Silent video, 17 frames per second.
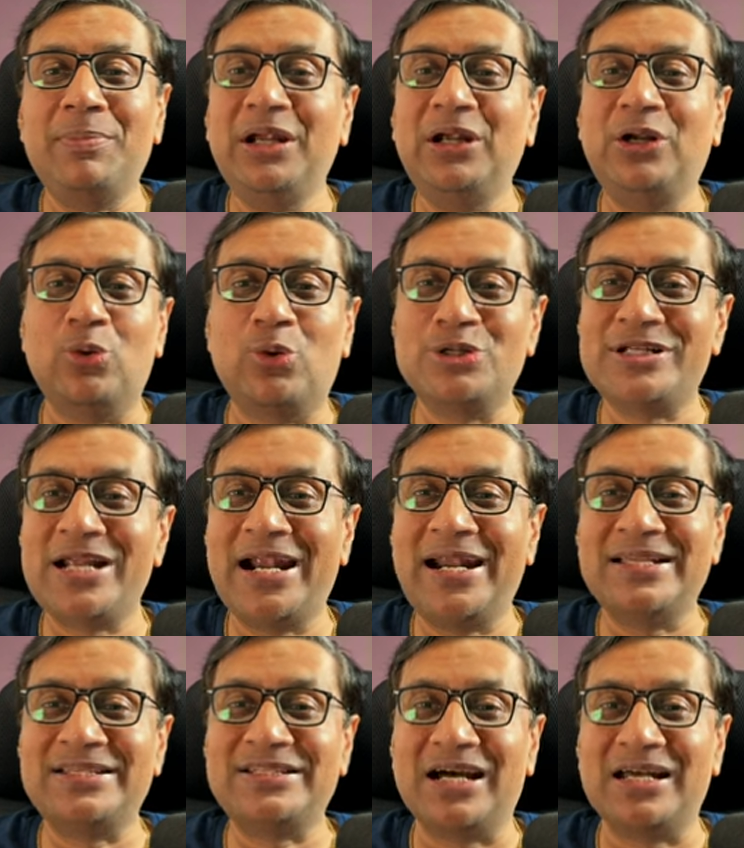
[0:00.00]
don't
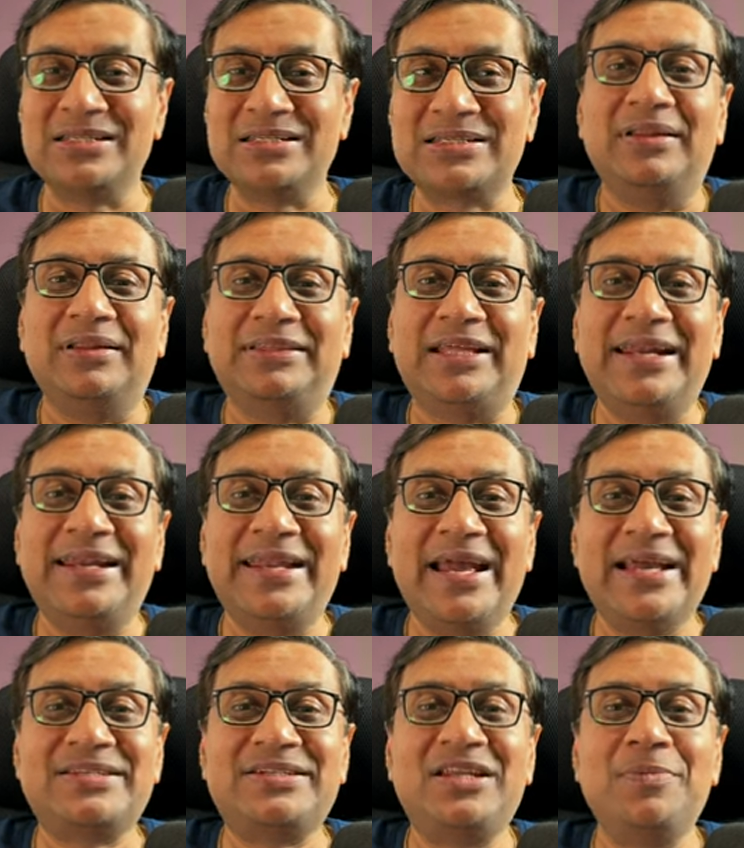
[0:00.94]
stand a chance. The
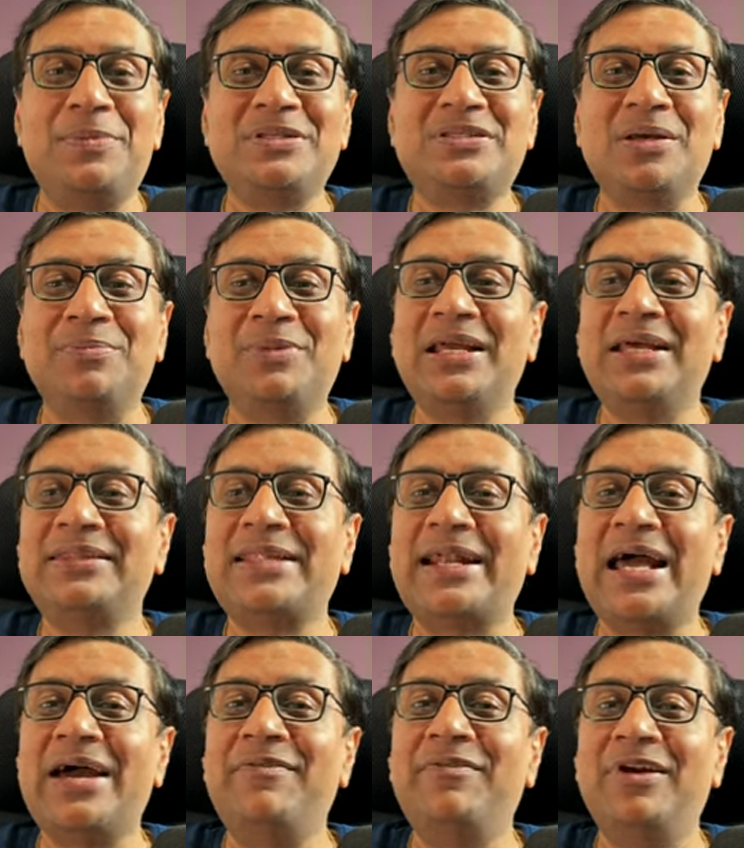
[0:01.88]
next step is something
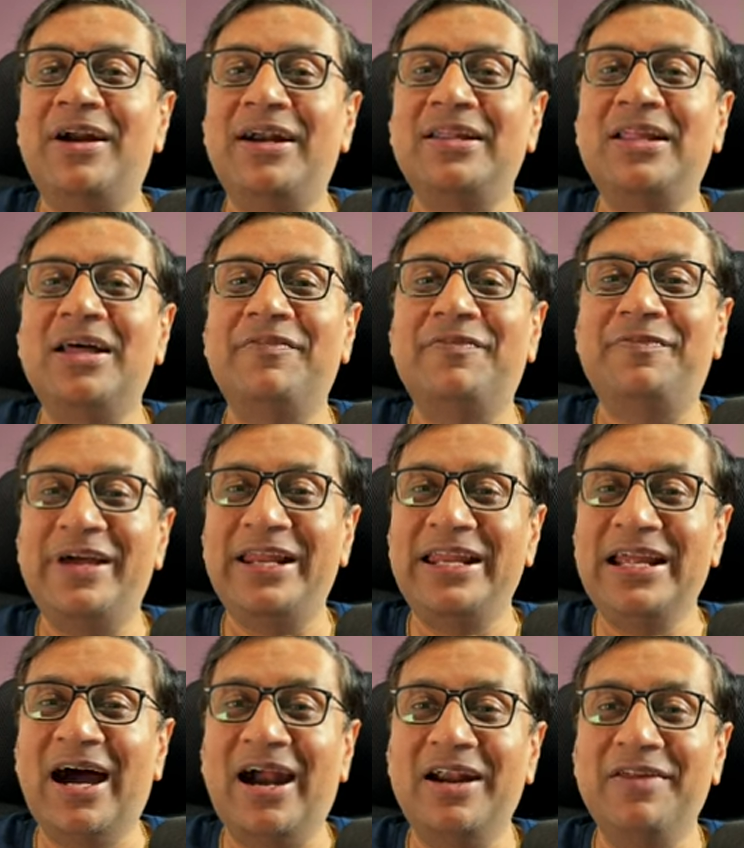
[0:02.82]
that I have learned the
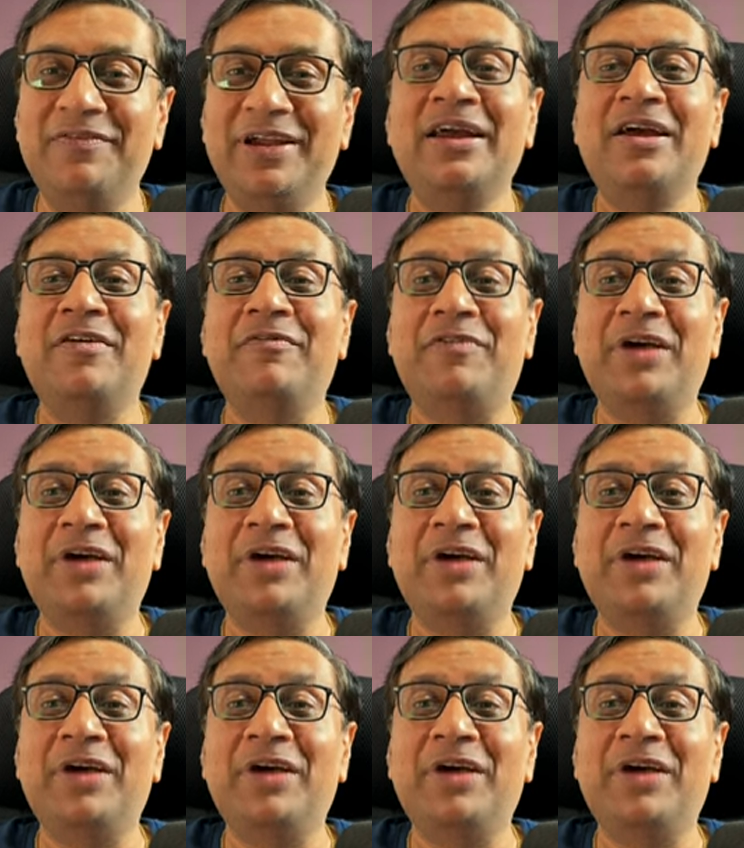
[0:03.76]
very hard way.